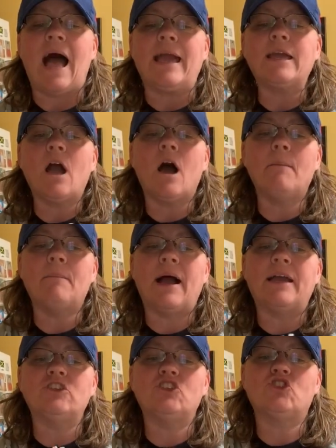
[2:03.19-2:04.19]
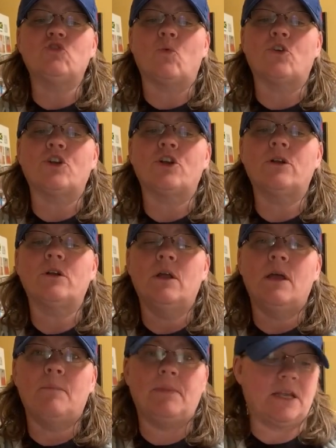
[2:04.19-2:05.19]
I cut mine shorter
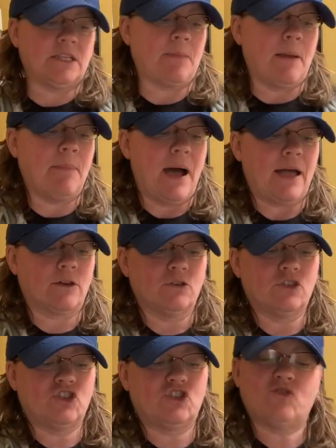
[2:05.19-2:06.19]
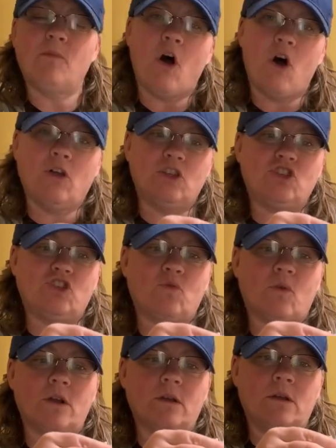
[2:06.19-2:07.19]
because my bottle's small and
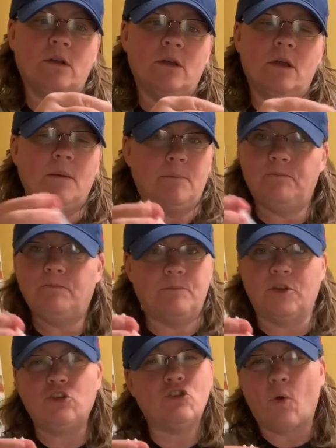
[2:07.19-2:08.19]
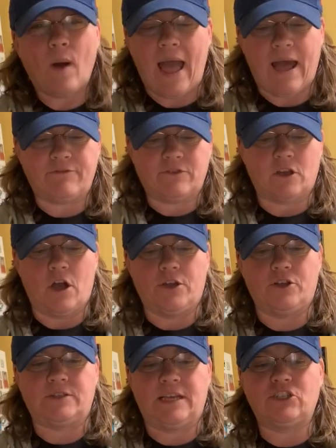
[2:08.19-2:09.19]
short, but you don't have to cut
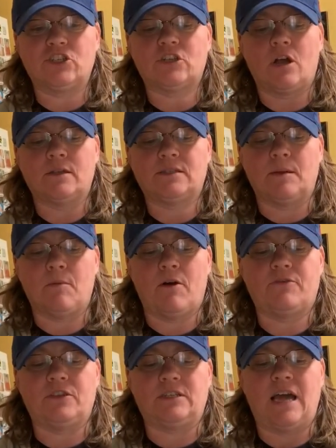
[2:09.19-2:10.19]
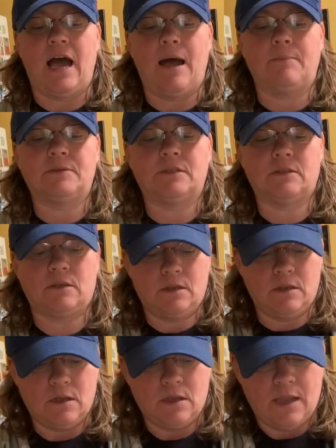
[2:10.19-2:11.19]
yours. I just cut some off the tops.
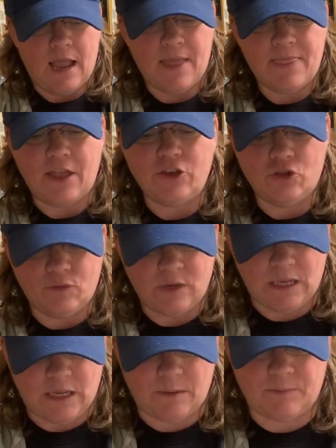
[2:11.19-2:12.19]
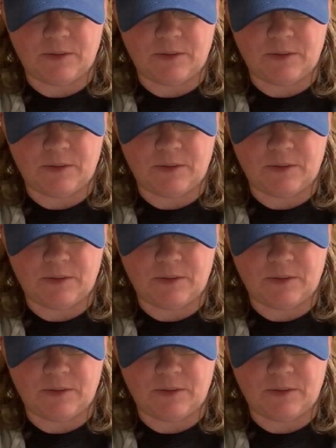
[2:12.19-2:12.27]
And then you need